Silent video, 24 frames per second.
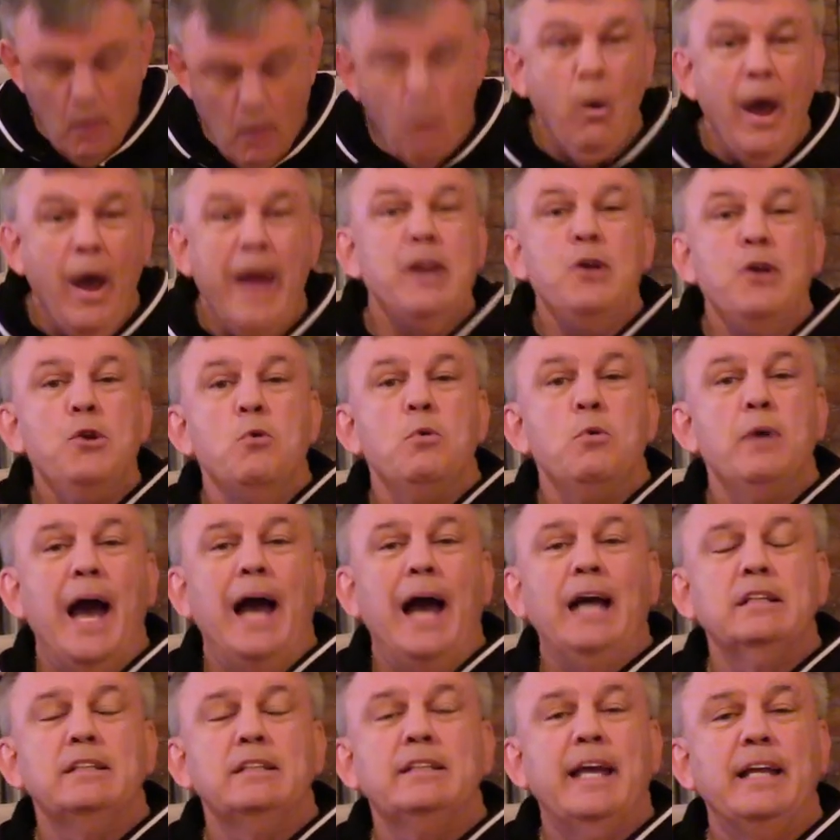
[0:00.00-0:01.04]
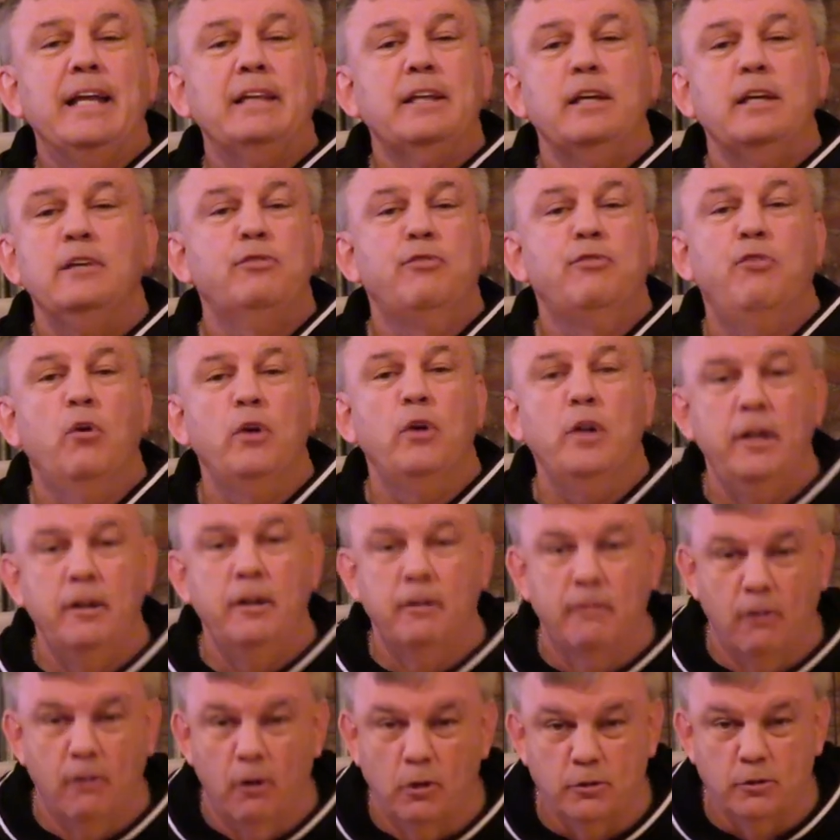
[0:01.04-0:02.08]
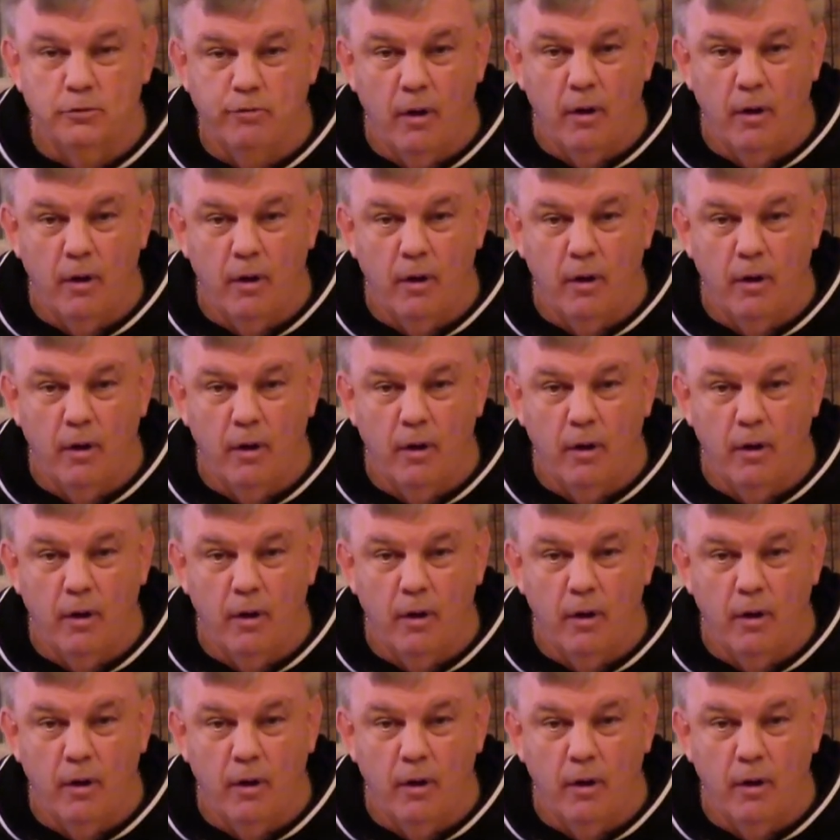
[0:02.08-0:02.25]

Where do you guys get these 40 year olds